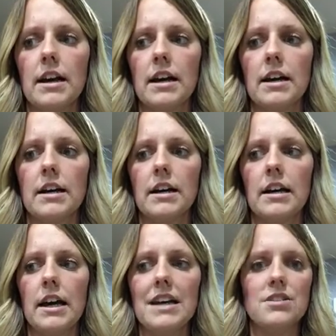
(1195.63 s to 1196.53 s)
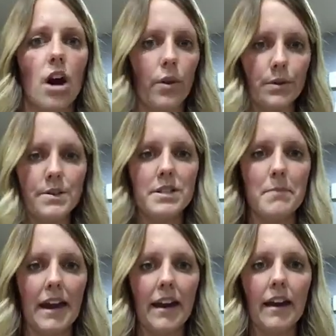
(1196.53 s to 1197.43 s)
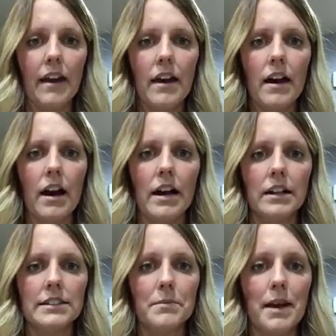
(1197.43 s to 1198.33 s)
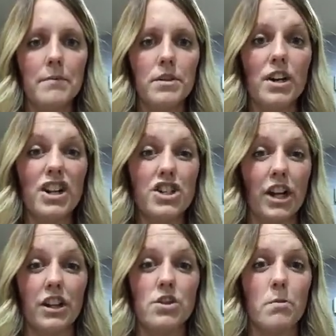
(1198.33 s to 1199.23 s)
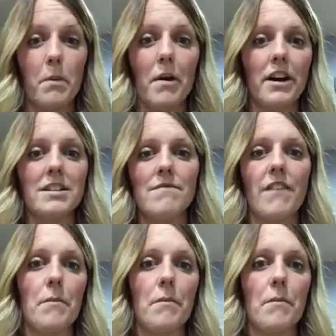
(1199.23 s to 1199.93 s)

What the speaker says: $8 to make. Sometimes you got to check the supermarkets and